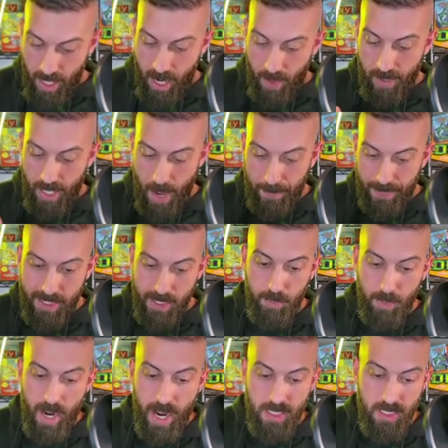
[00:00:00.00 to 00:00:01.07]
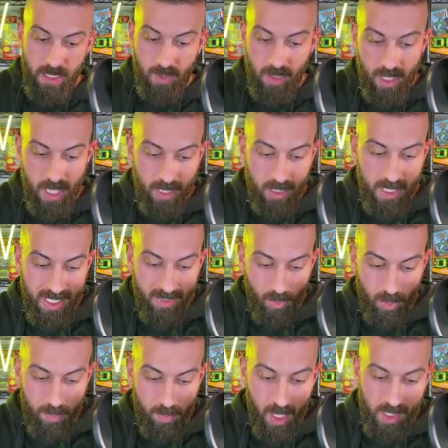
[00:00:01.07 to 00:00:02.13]
I would not be surprised if you get at least
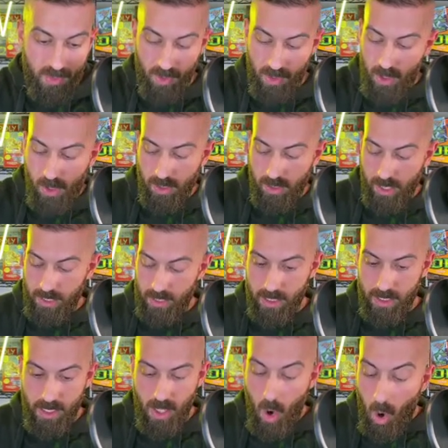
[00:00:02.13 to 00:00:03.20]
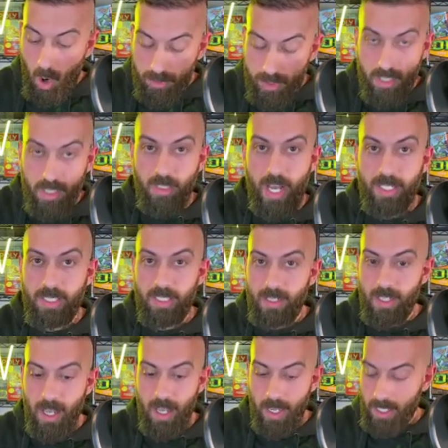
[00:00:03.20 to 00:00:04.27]
40 bucks for a card like this. Or if you're a
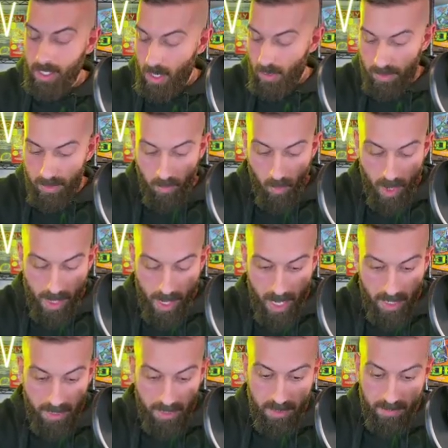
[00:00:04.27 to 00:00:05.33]
collector, you know, why not?